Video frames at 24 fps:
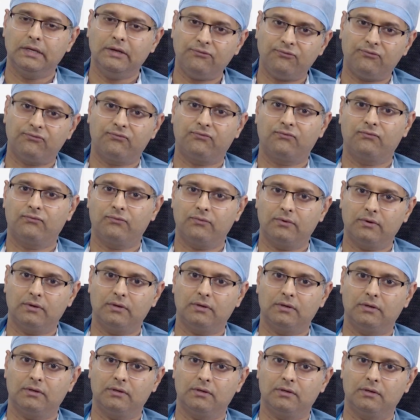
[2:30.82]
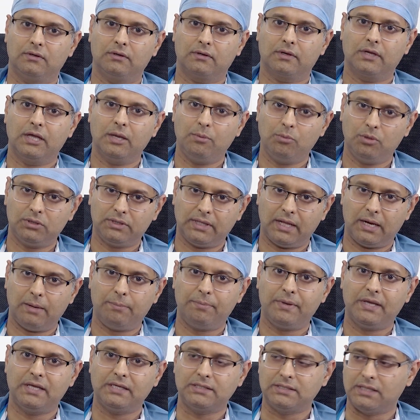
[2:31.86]
If
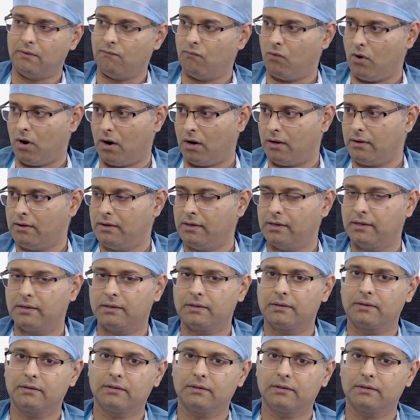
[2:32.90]
chemotherapy is involved,